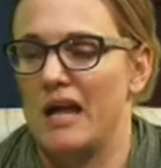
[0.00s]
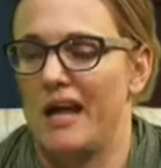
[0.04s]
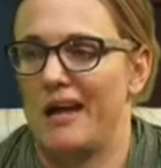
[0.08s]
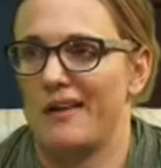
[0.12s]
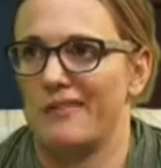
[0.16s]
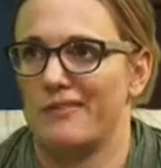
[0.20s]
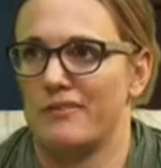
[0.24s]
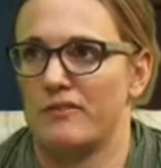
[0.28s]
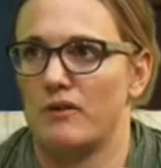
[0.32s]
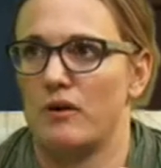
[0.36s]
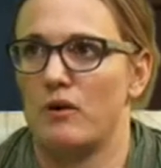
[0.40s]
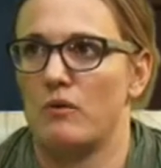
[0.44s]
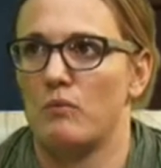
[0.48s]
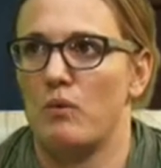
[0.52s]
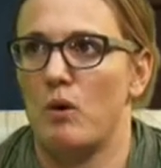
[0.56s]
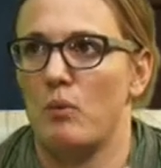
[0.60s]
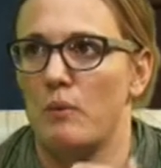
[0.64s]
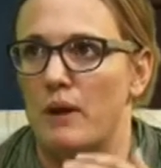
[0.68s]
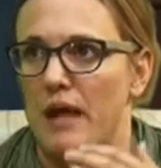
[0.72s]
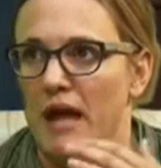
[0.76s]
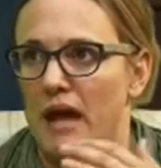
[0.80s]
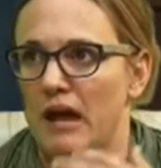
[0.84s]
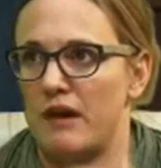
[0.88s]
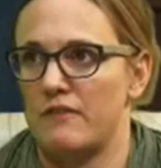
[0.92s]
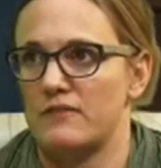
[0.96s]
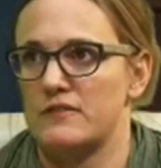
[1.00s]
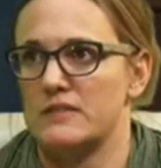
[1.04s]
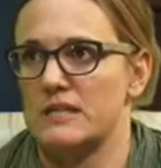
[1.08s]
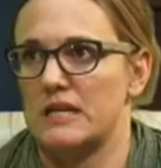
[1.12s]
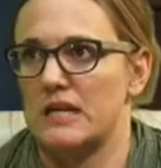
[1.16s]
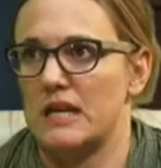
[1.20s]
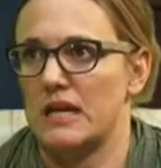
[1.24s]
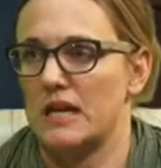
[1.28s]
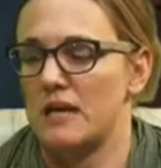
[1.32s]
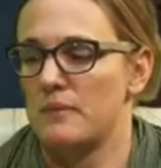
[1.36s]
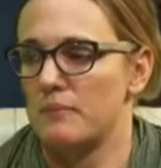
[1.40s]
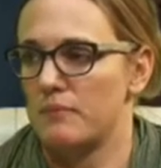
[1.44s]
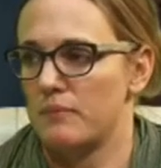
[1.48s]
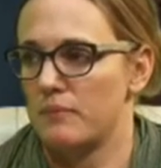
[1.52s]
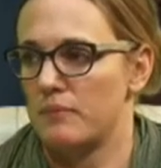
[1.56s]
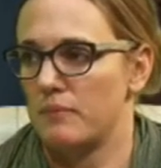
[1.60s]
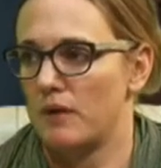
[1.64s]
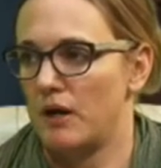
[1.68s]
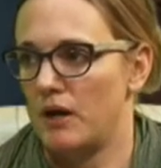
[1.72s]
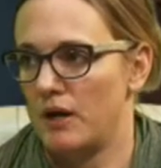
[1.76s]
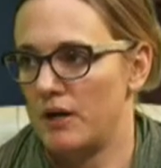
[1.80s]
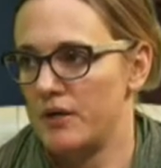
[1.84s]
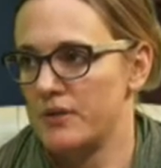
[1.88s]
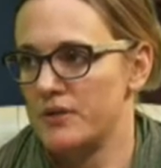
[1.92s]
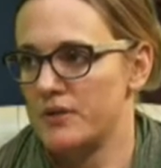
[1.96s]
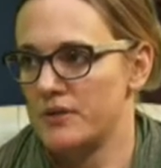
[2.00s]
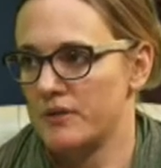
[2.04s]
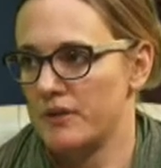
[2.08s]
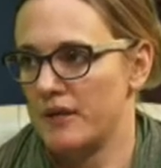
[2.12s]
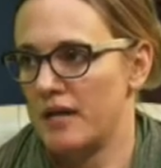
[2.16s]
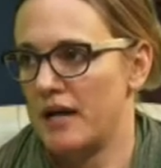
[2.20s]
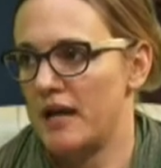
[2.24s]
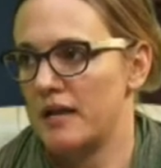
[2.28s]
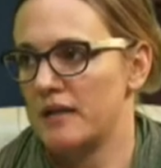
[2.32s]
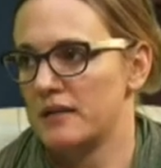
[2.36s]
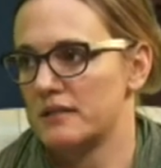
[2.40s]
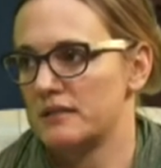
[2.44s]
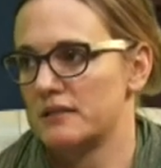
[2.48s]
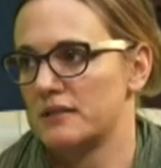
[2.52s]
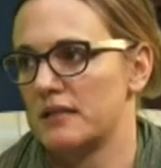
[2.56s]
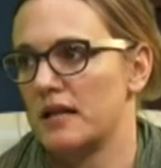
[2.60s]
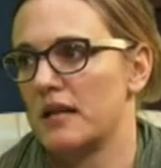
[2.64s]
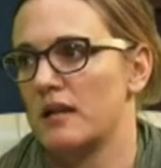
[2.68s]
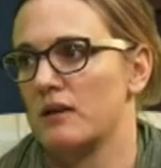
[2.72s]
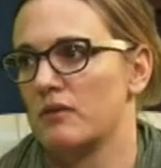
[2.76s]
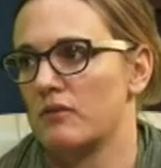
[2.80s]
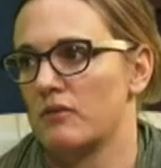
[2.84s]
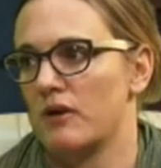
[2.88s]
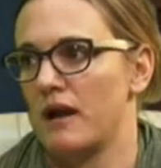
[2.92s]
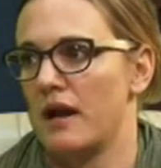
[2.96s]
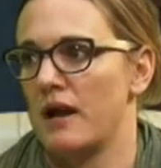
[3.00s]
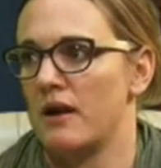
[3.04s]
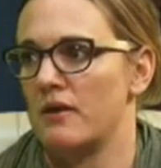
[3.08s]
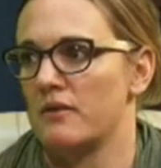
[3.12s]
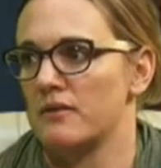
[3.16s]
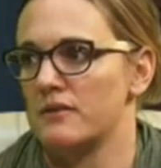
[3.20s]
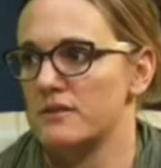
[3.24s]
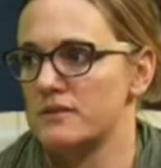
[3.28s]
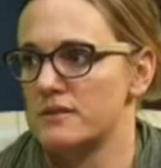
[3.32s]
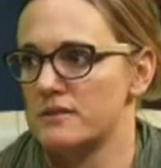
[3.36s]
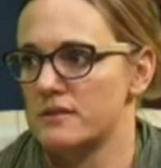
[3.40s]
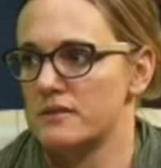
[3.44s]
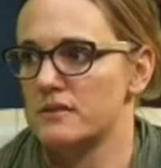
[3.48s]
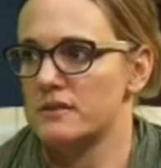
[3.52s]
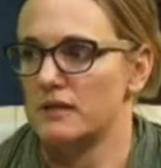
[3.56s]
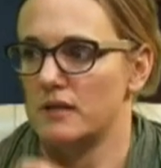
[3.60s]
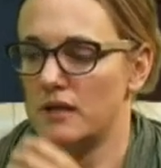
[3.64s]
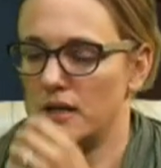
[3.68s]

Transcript: and thought, well, we have to keep under that and around